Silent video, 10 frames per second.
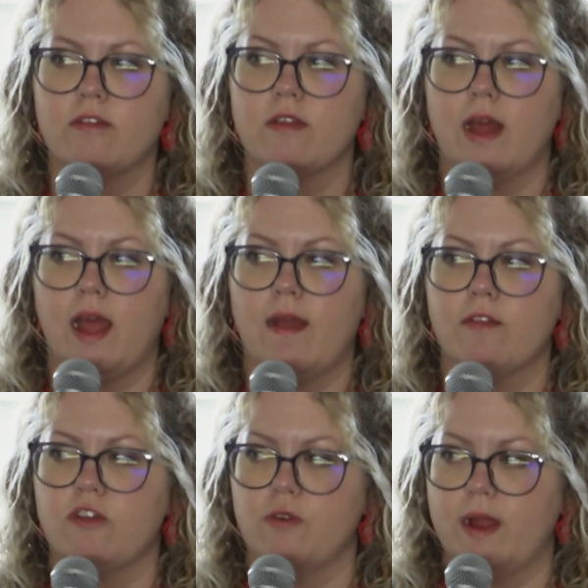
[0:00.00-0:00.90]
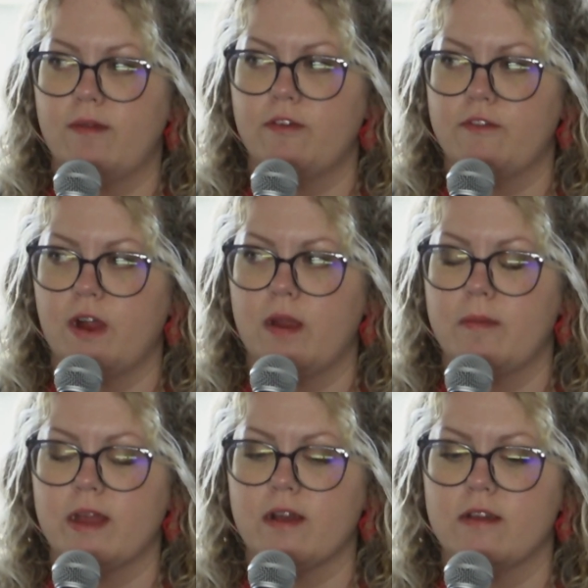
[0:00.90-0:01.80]
to not have to travel far
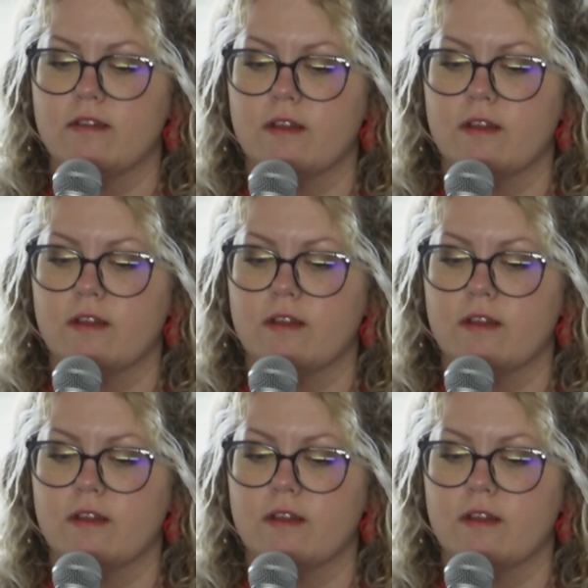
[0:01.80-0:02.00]
because,